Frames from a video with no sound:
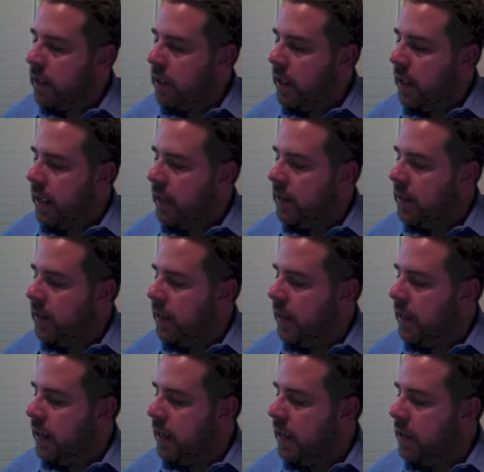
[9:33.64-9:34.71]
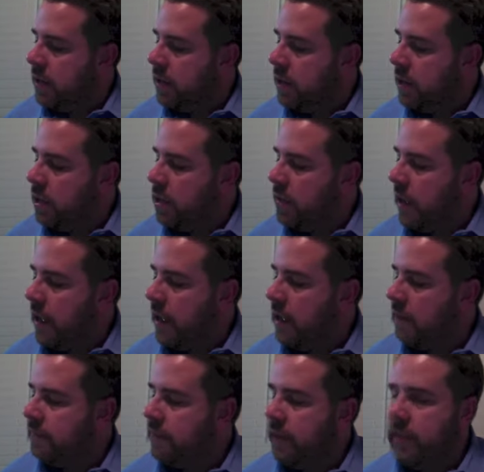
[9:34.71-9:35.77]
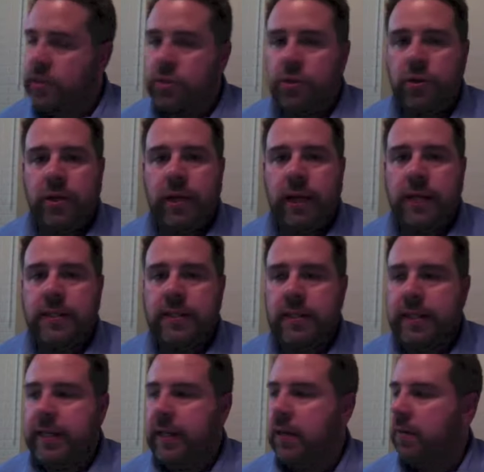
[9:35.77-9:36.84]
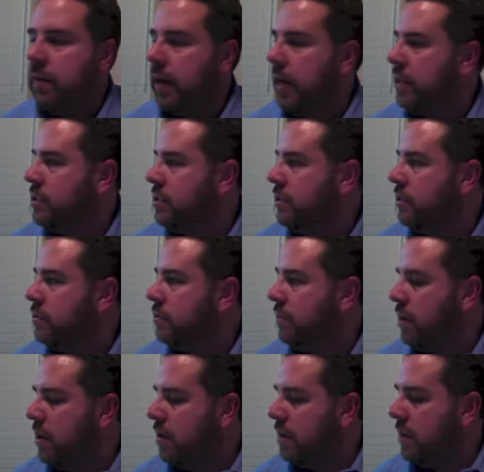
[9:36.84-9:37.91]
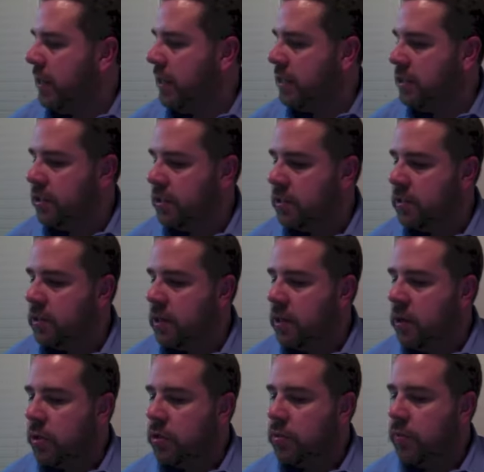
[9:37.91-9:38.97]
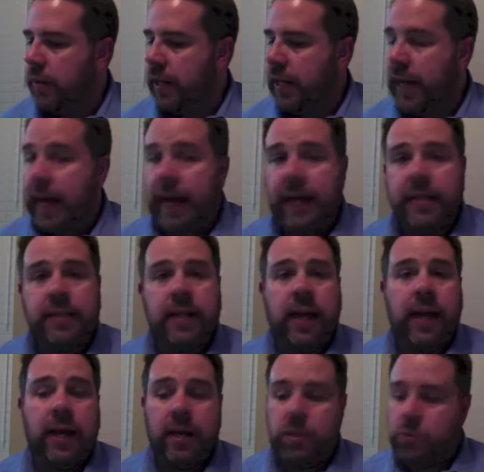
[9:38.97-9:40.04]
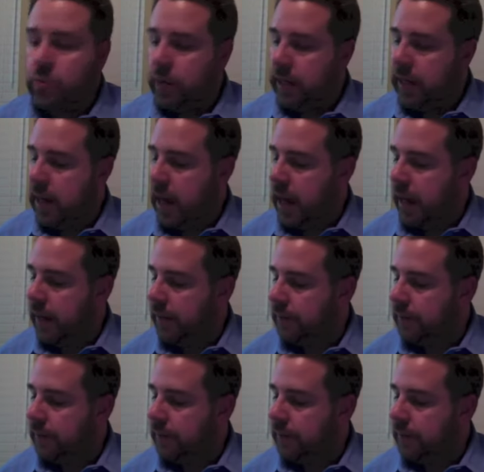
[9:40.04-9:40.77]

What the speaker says: And then you have inserting and deleting a range. Those are on pages 28 and 29.